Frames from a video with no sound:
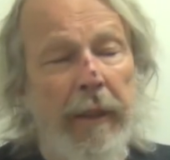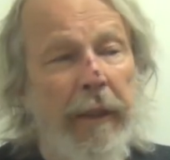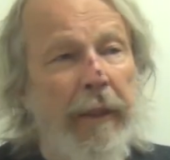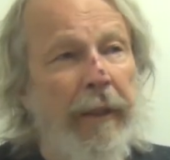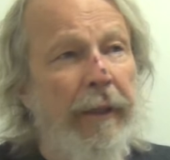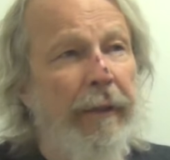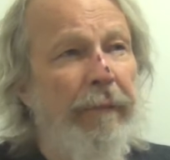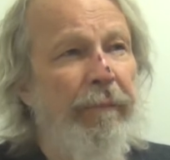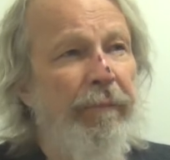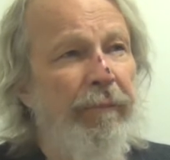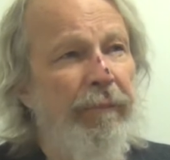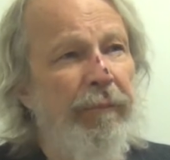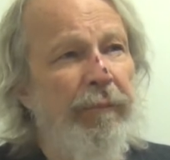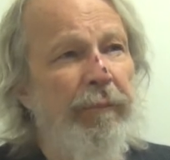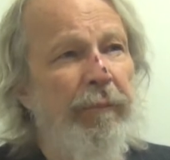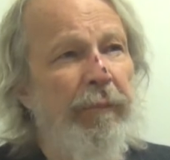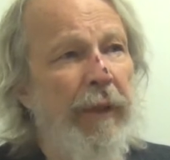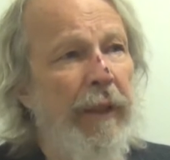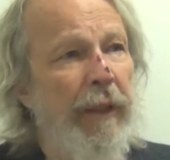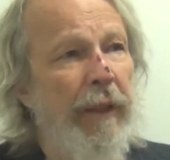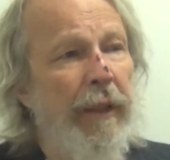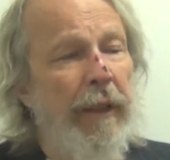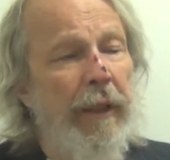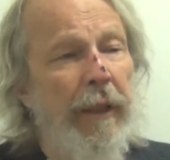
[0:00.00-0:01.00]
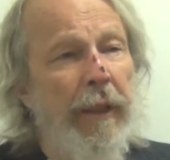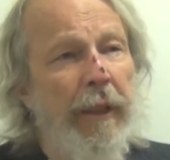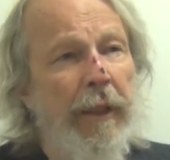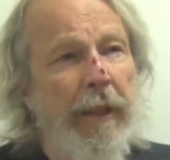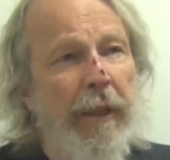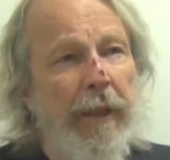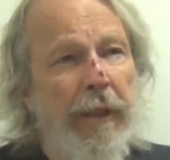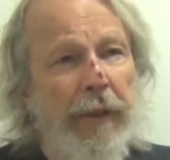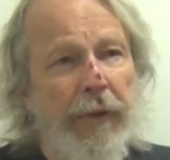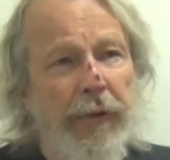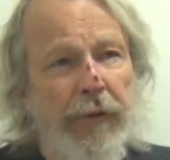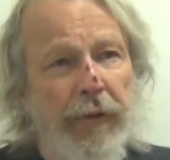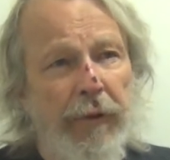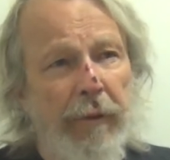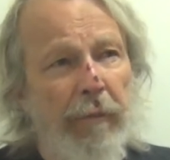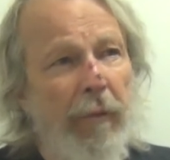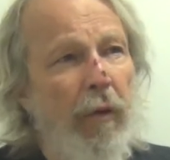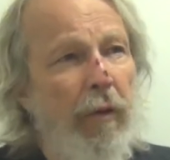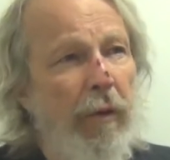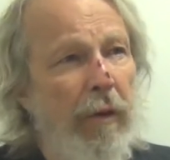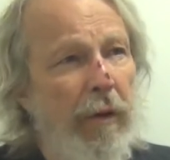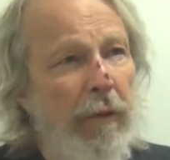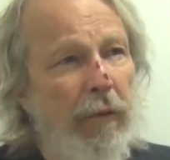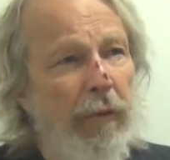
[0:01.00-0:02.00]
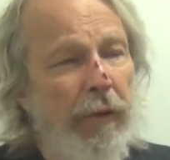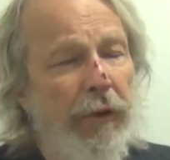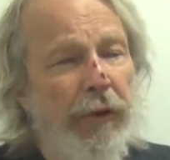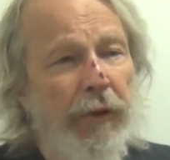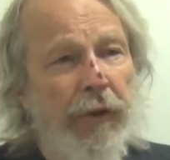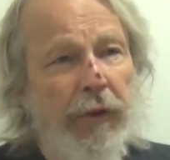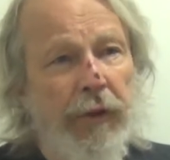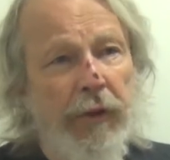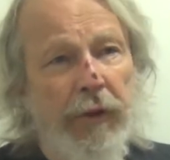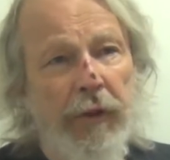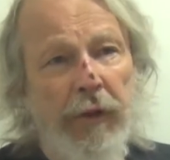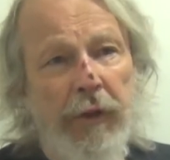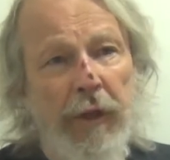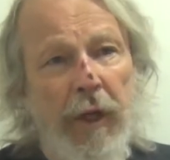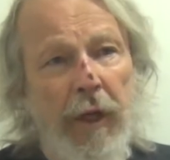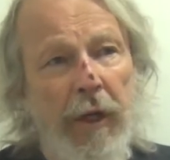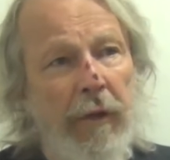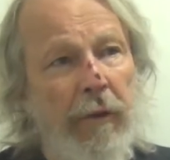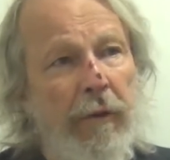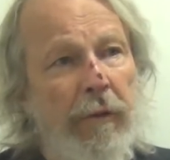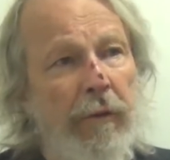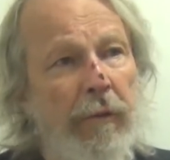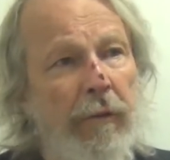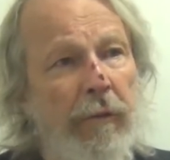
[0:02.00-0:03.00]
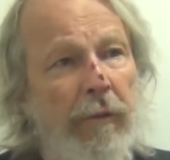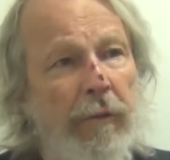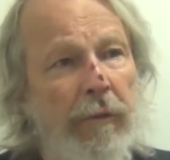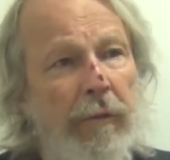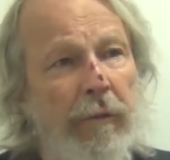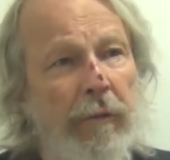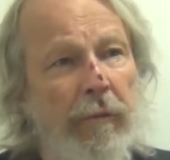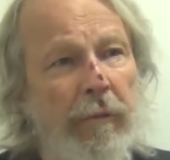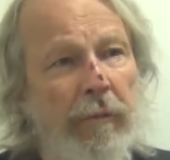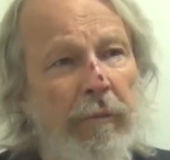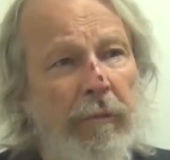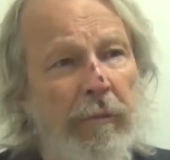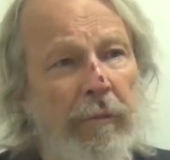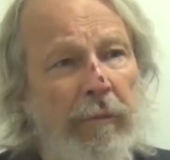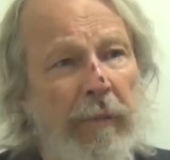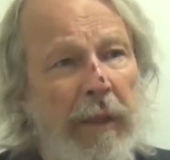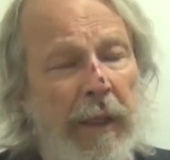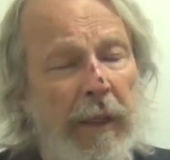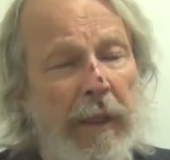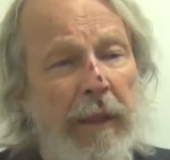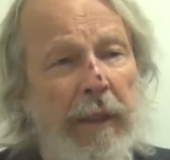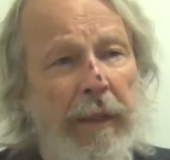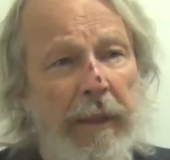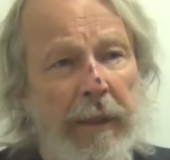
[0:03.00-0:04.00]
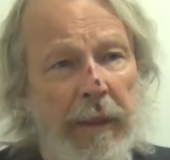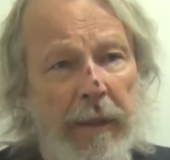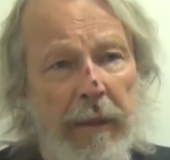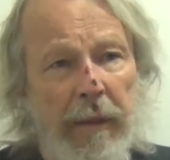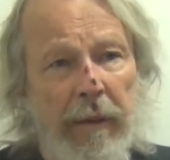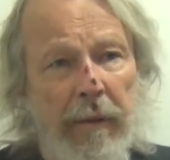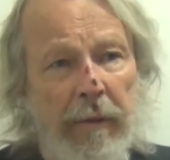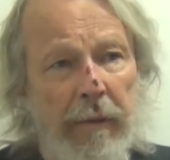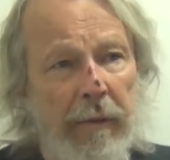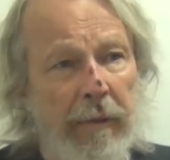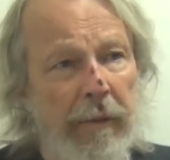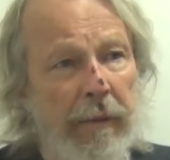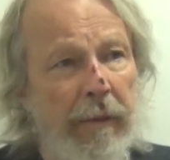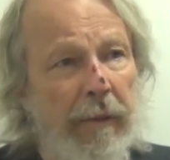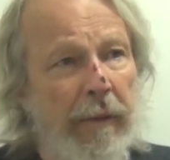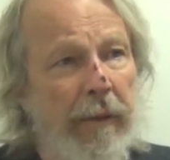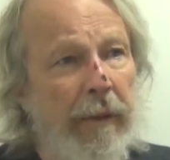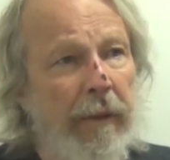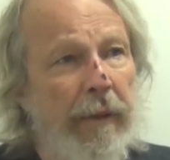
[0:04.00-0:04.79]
uh, but zamora was so mentally ill